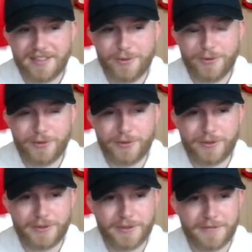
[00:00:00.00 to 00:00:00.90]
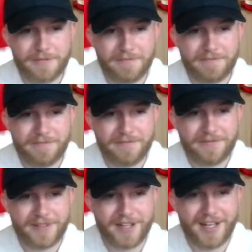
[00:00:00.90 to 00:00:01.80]
Ooh.
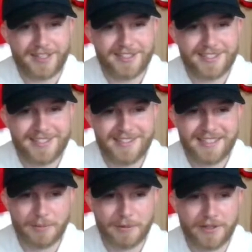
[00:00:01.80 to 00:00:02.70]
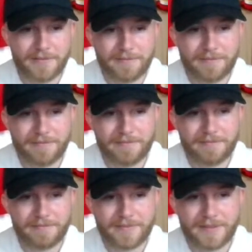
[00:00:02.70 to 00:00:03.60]
I could see Zimmer,
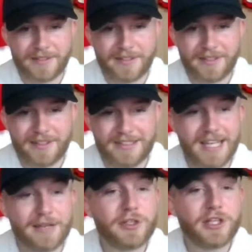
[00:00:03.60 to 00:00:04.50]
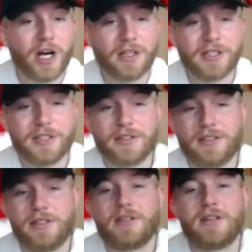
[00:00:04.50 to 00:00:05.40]
David Culley
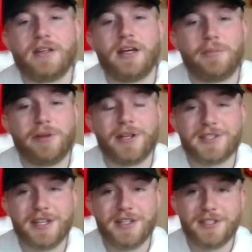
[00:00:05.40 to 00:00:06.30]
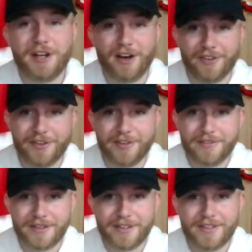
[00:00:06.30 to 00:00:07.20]
at plus 1,800.
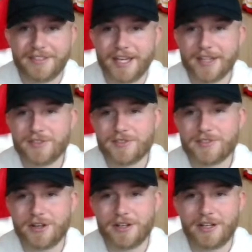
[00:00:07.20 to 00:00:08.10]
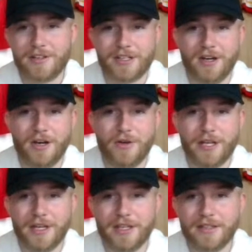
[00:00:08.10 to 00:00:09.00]
Texans start out like
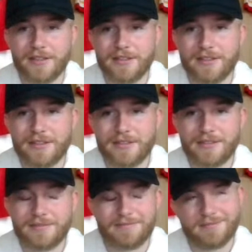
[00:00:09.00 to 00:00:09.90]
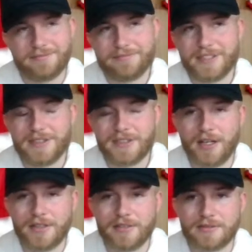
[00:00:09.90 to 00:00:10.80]
0-8. He's
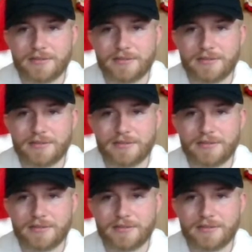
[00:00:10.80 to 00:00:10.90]
gone.